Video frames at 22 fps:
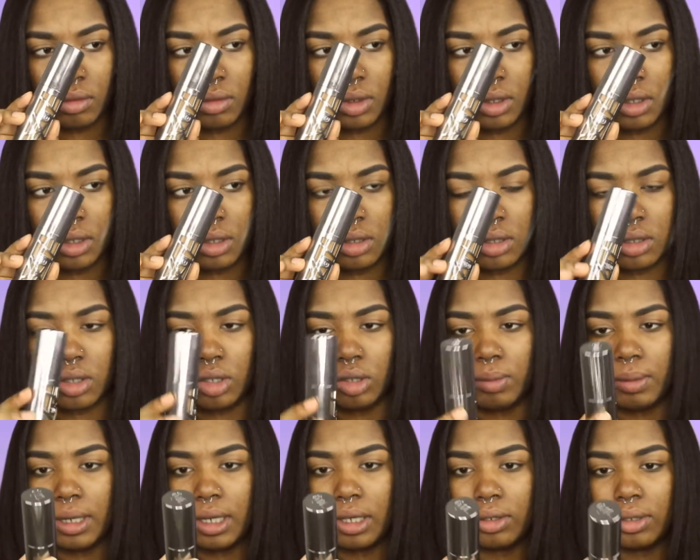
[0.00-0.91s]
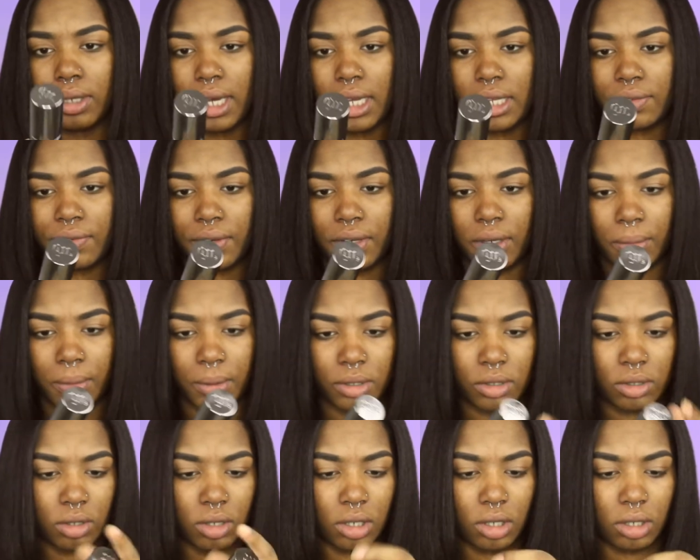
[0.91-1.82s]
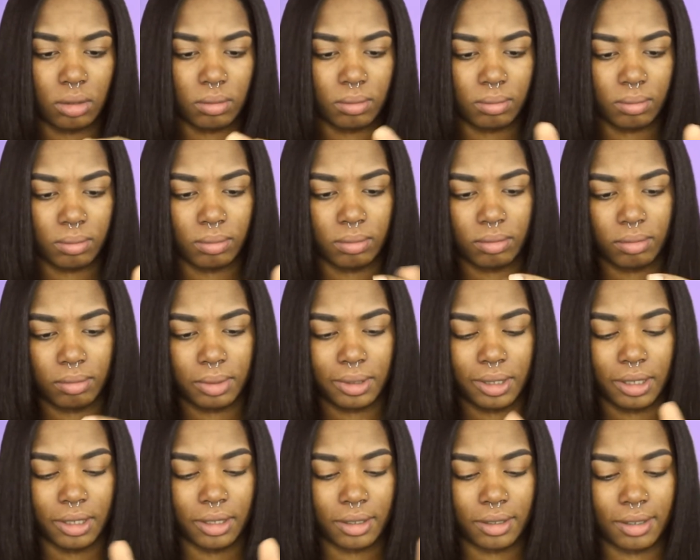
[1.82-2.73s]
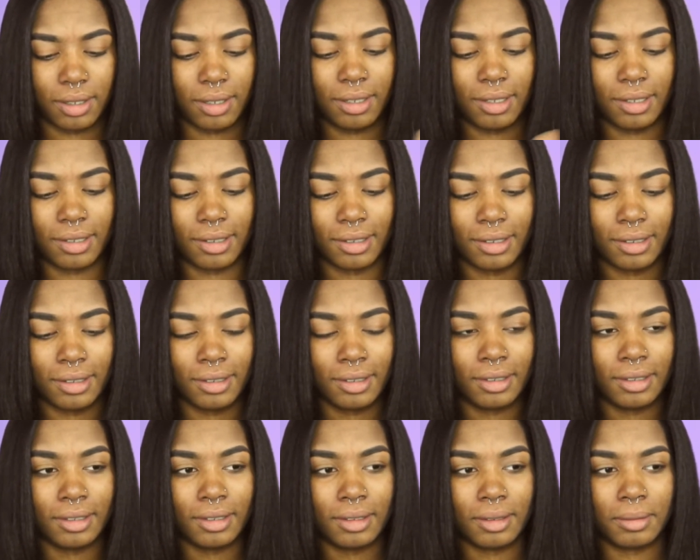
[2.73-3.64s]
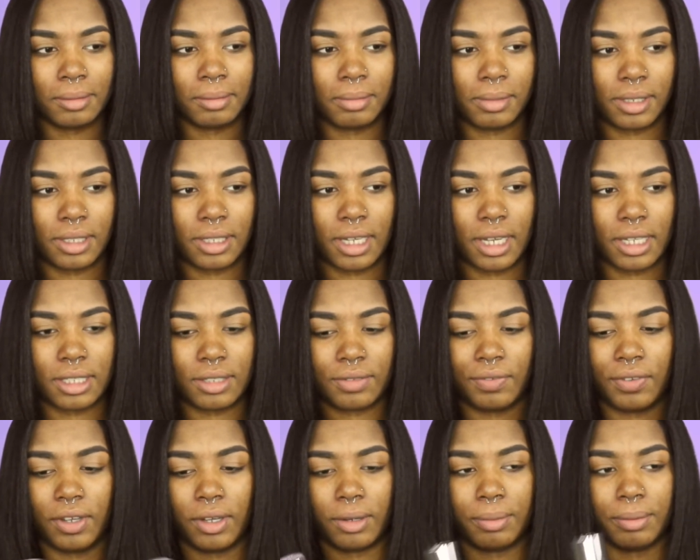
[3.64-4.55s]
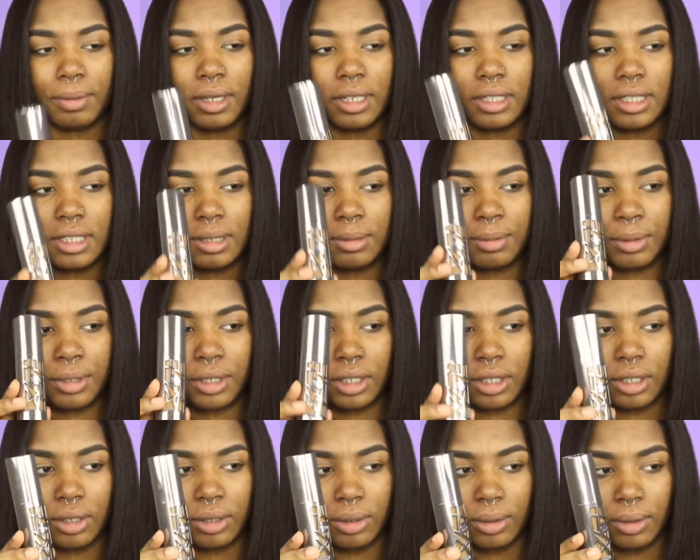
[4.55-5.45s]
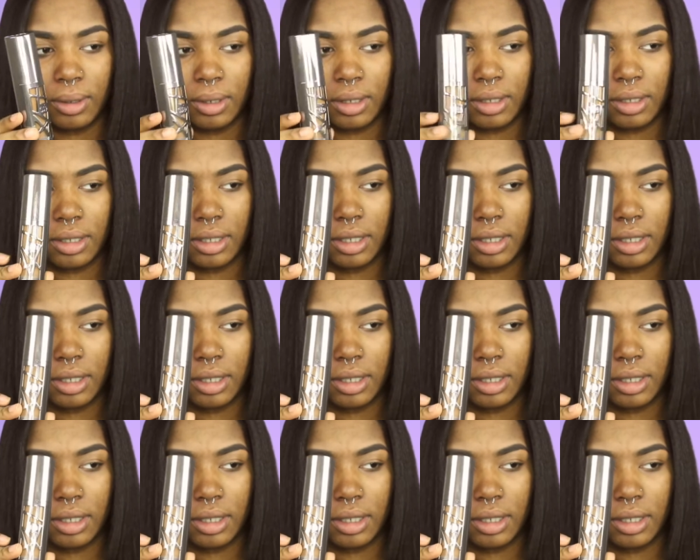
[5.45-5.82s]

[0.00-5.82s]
It's a cute bottle. It has fingerprints on it, but besides the fingerprints, it's pretty cute.